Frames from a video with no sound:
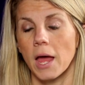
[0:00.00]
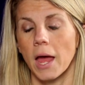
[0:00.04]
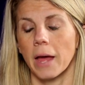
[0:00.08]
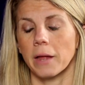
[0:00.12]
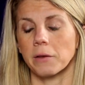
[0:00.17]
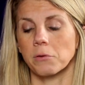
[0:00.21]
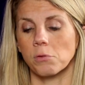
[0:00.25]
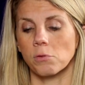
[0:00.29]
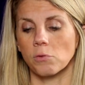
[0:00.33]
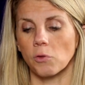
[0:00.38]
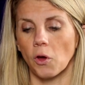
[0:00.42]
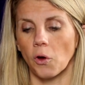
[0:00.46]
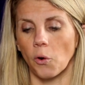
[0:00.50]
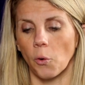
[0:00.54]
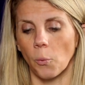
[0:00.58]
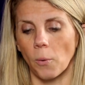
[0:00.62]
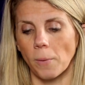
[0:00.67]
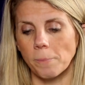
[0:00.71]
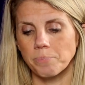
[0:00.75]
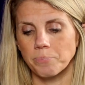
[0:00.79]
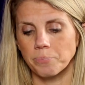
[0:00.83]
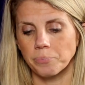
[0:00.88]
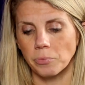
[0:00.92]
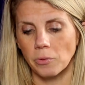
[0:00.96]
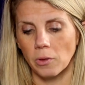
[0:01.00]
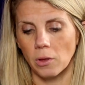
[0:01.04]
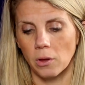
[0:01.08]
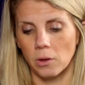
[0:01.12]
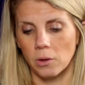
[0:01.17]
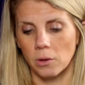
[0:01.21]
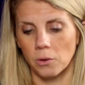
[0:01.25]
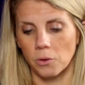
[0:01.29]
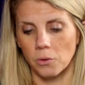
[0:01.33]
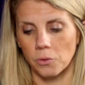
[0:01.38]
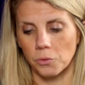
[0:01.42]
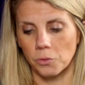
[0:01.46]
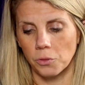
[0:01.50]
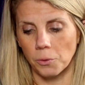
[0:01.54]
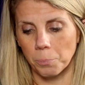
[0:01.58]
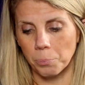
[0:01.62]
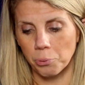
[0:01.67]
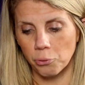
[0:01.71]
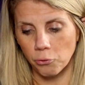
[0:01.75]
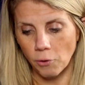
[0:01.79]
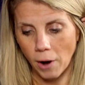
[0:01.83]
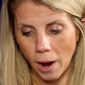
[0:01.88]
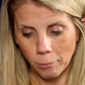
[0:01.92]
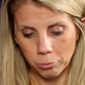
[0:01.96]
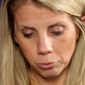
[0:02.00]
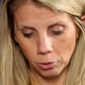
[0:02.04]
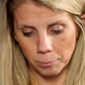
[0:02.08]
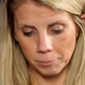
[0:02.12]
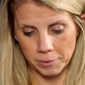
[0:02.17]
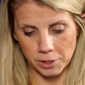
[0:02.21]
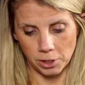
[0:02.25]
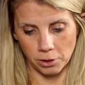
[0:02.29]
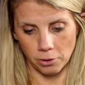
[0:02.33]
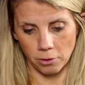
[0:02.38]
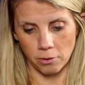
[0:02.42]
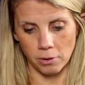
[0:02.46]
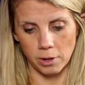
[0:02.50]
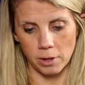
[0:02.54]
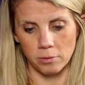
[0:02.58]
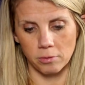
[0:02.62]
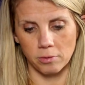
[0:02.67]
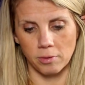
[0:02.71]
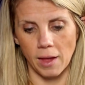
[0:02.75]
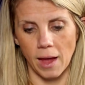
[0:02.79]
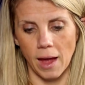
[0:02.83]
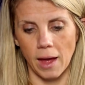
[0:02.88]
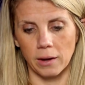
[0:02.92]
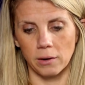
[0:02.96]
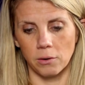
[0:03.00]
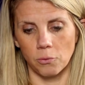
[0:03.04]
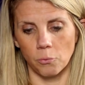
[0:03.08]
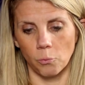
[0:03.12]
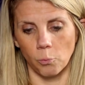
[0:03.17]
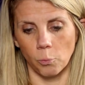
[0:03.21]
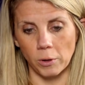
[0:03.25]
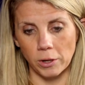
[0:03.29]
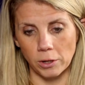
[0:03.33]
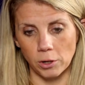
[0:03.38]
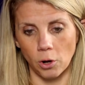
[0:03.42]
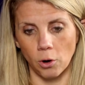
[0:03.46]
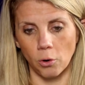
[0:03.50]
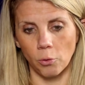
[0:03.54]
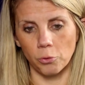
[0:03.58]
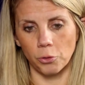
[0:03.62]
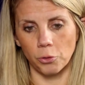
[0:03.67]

And so, the problem here is that we know